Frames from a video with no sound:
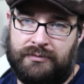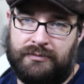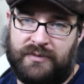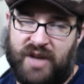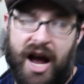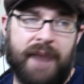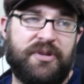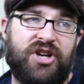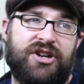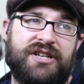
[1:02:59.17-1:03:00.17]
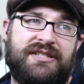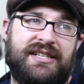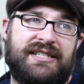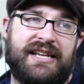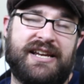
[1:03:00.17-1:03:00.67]
I'm curious to
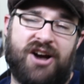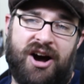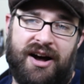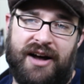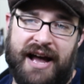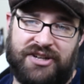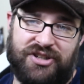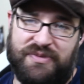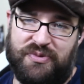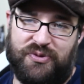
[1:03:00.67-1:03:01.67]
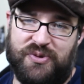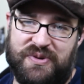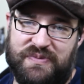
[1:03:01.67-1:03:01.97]
see, actually, before